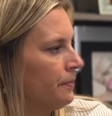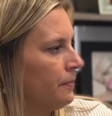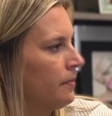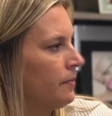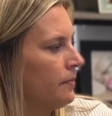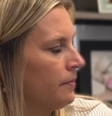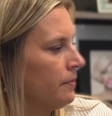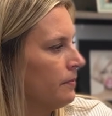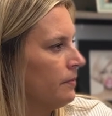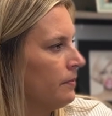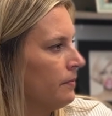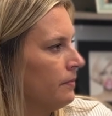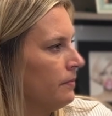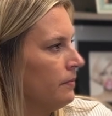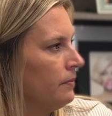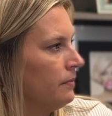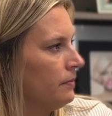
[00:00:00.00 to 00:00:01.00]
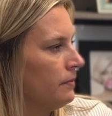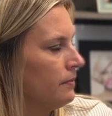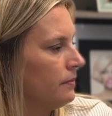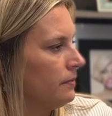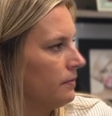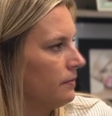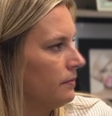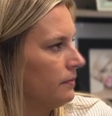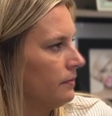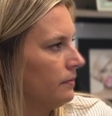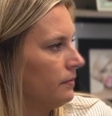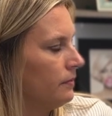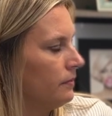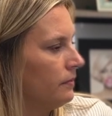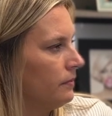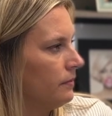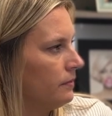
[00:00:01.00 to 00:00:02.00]

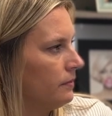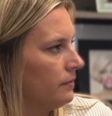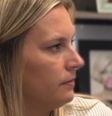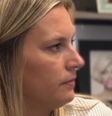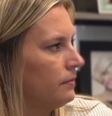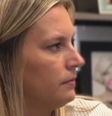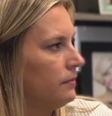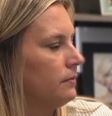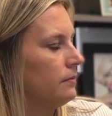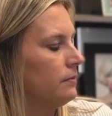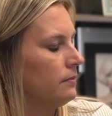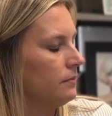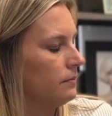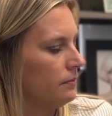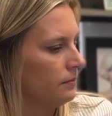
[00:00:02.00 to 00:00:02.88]
No words are spoken by the person on screen.